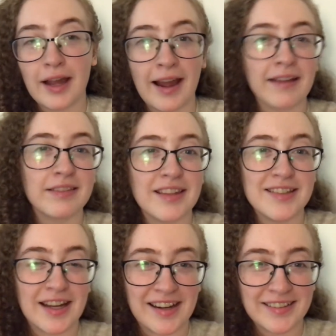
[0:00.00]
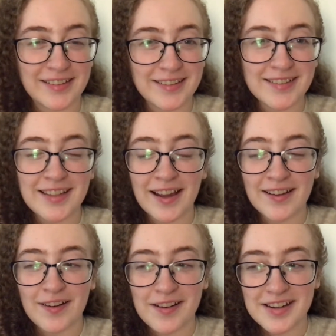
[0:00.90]
at the diner that
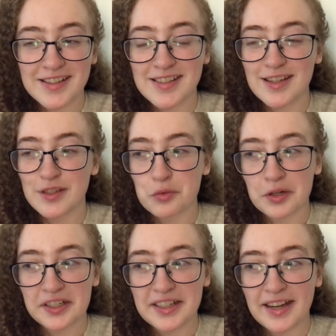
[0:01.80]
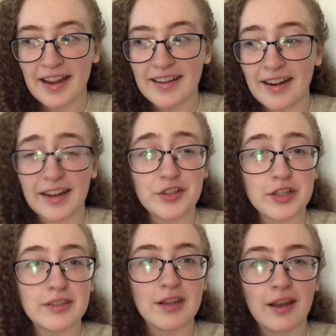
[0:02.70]
August is working at. I just